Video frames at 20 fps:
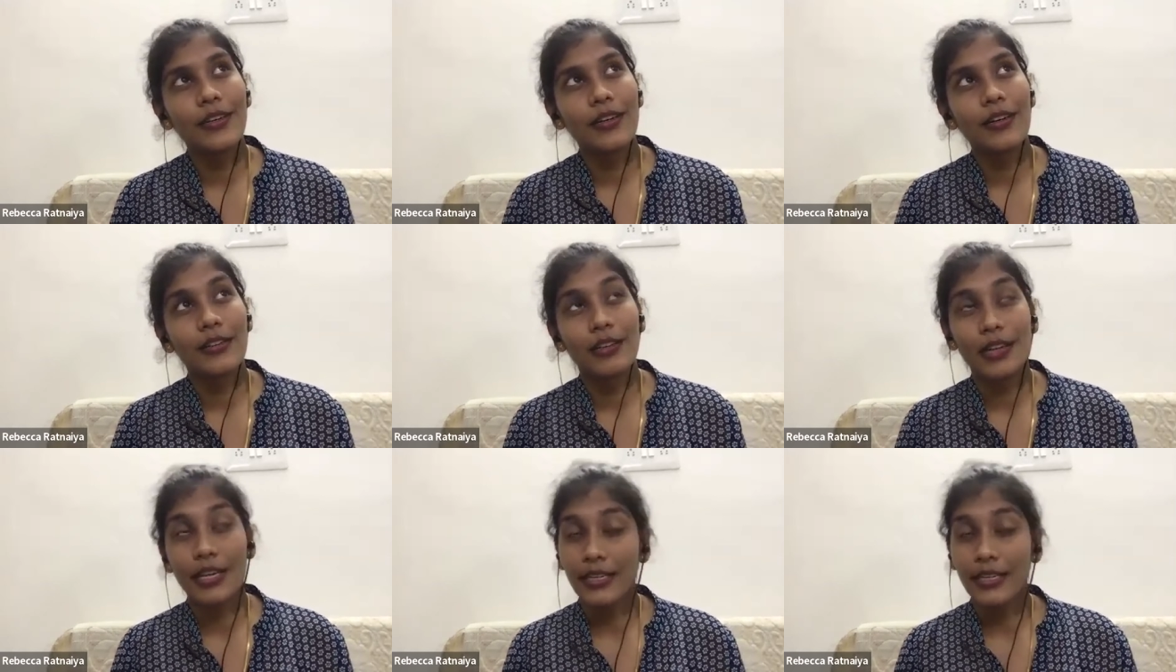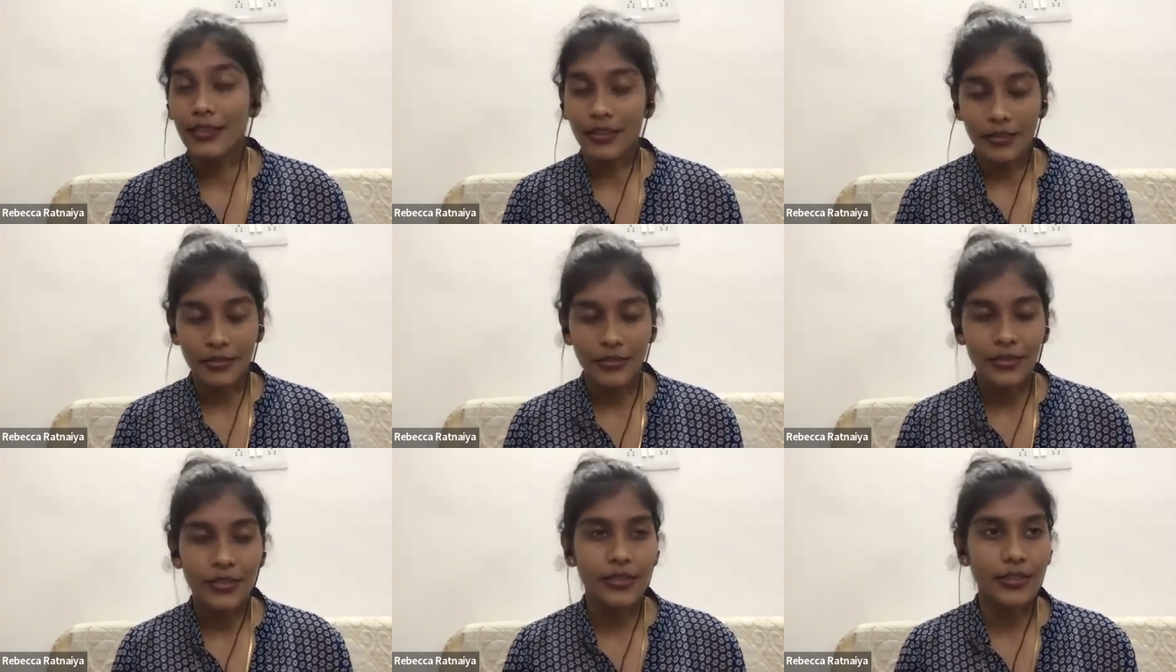uh, right
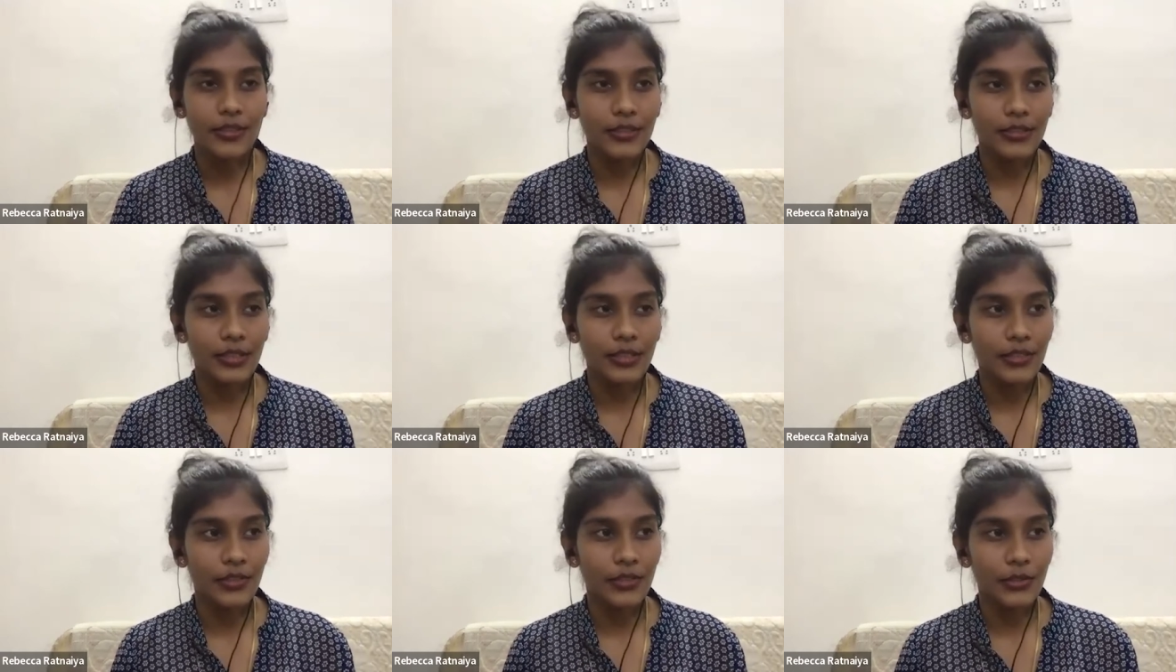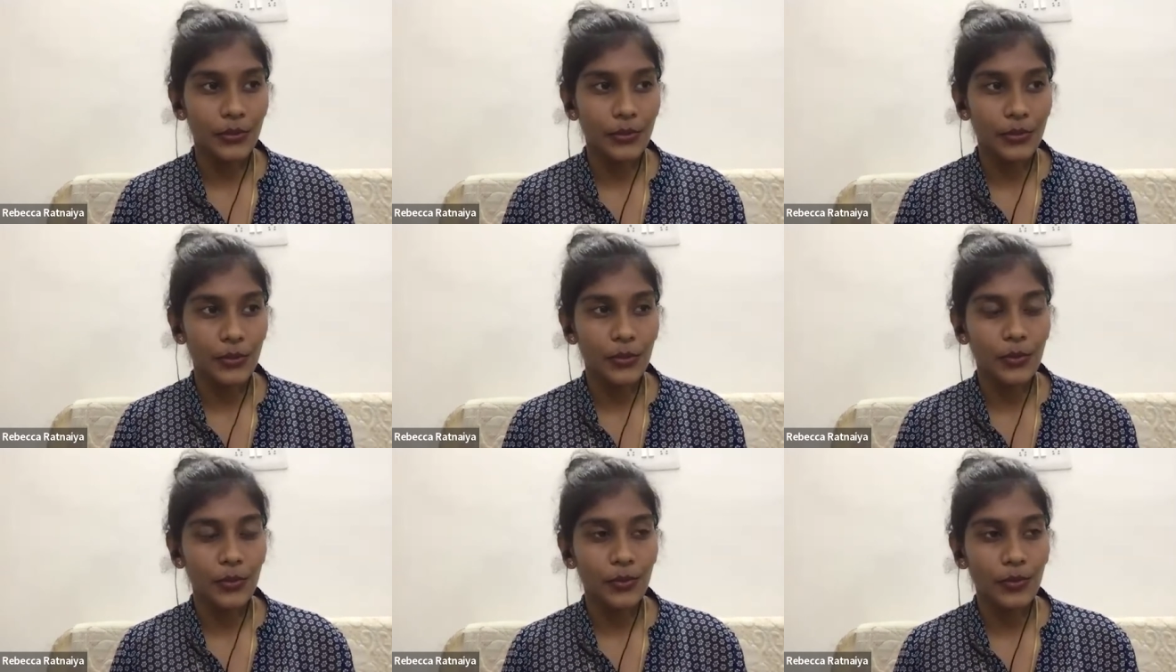after the
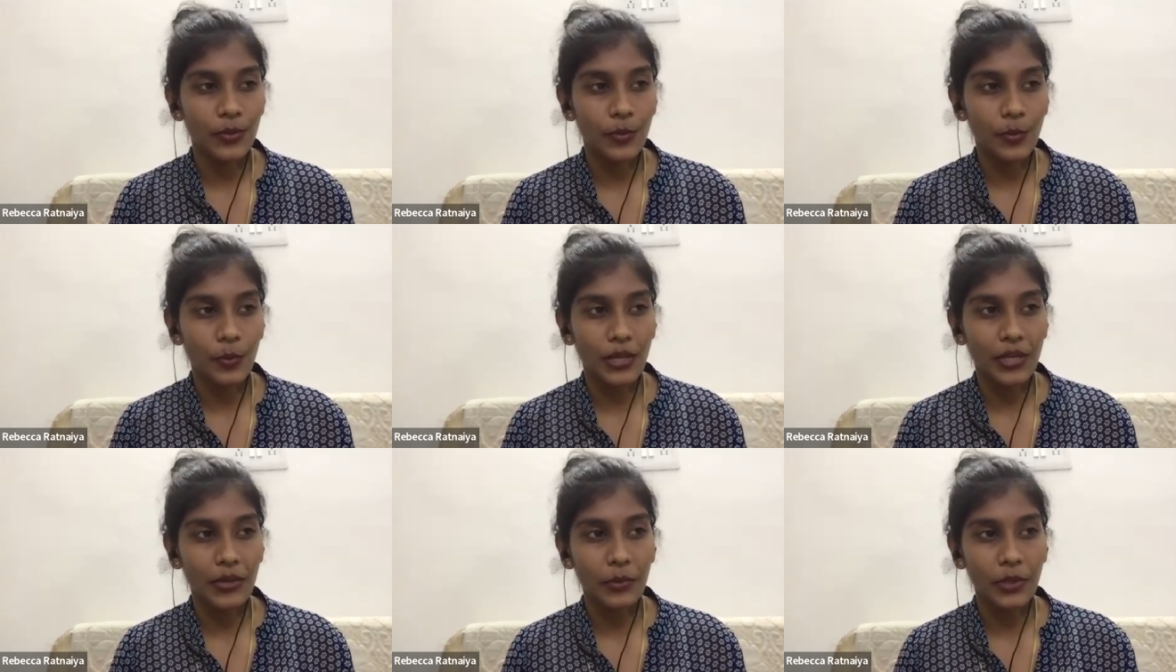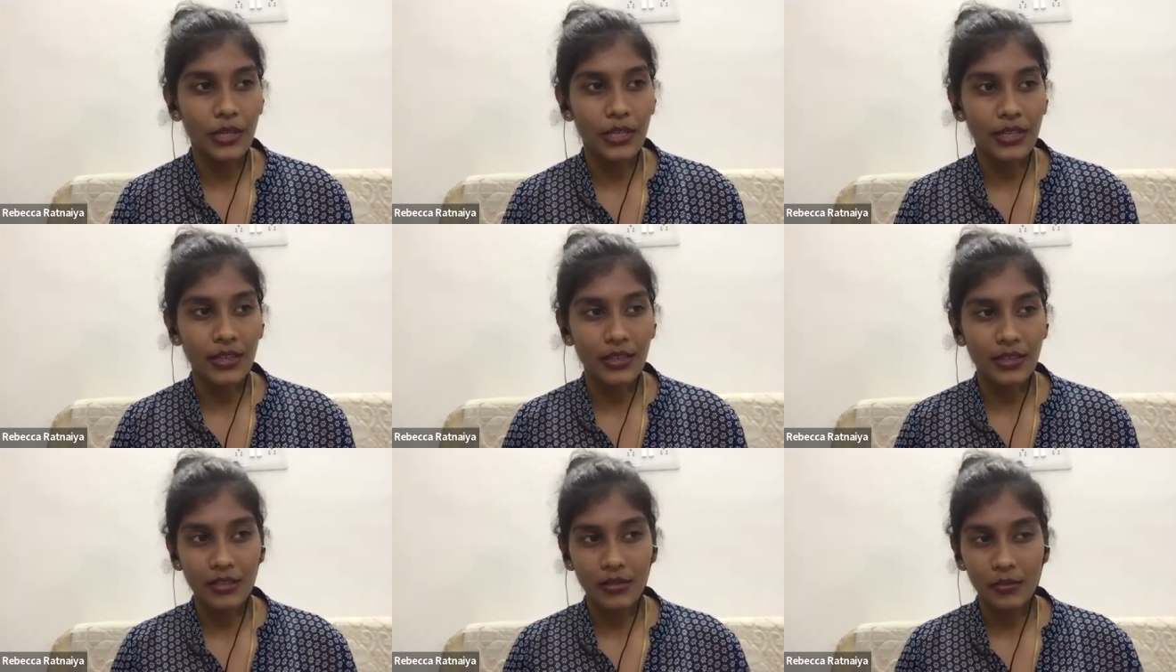rescue, when
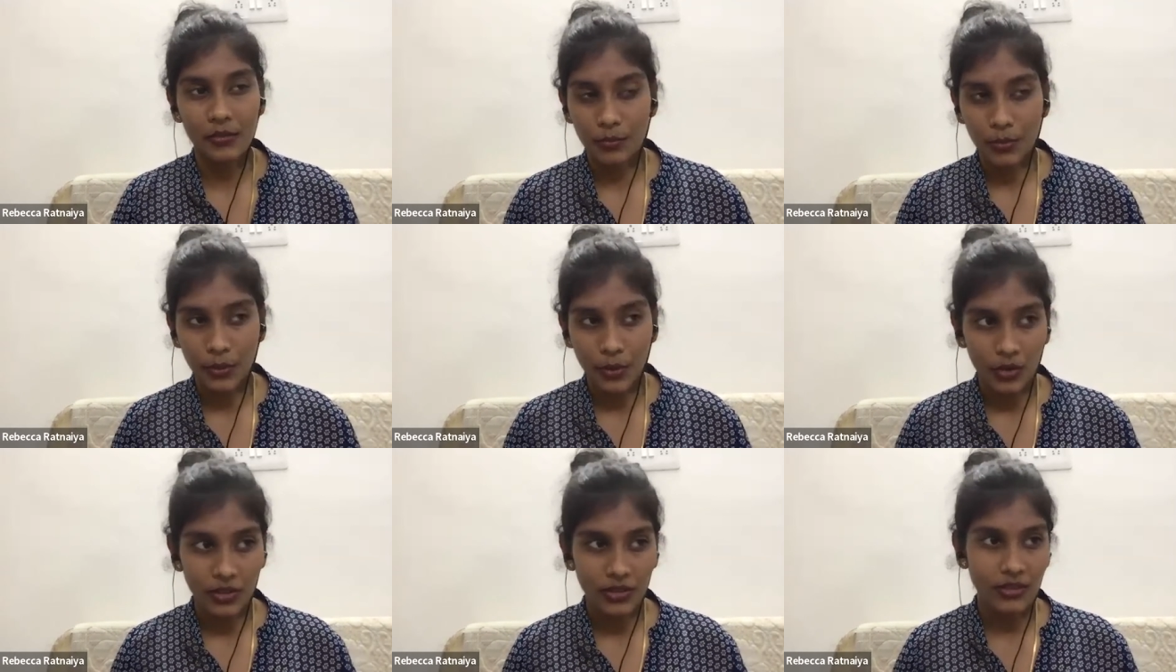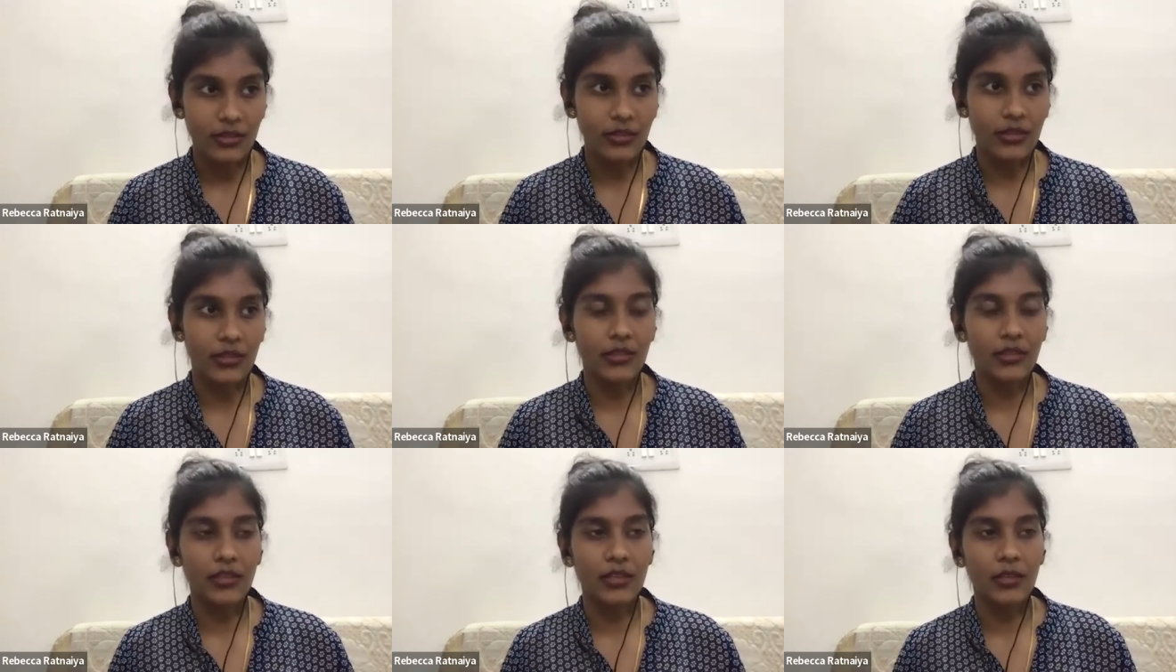we brought
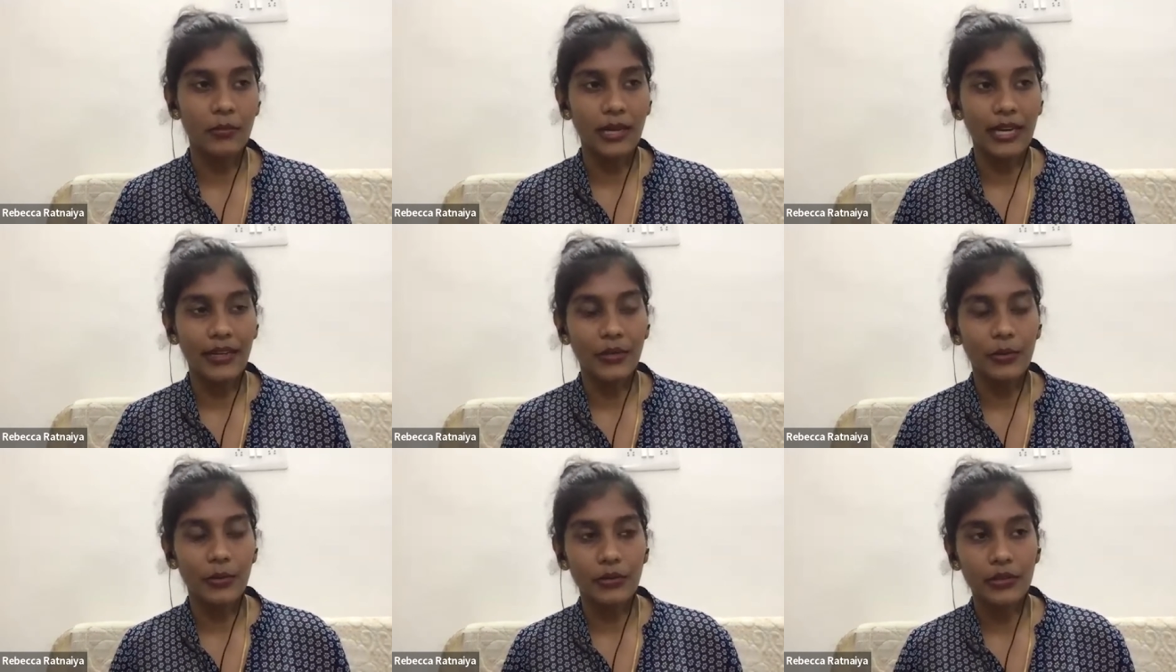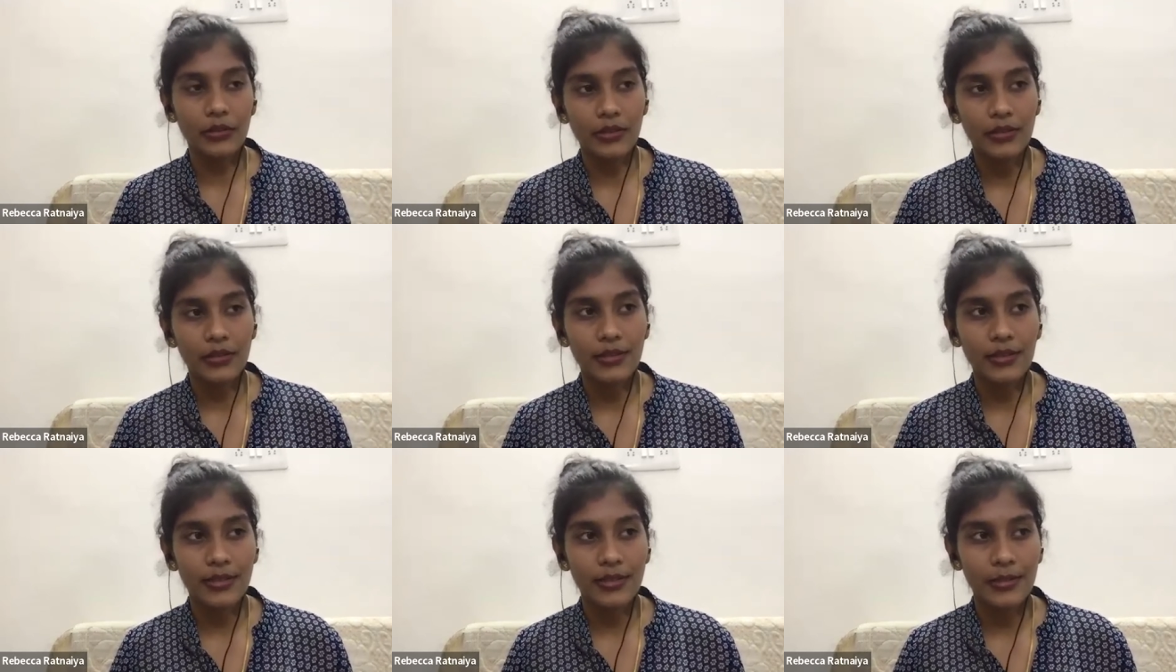the girl back with
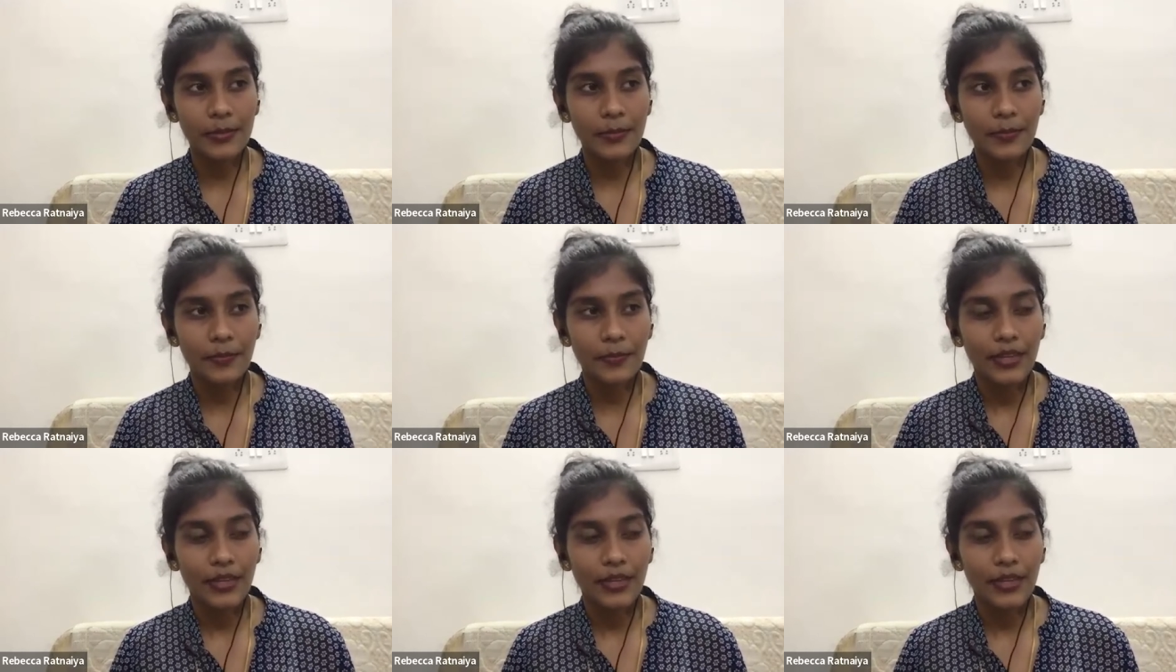us,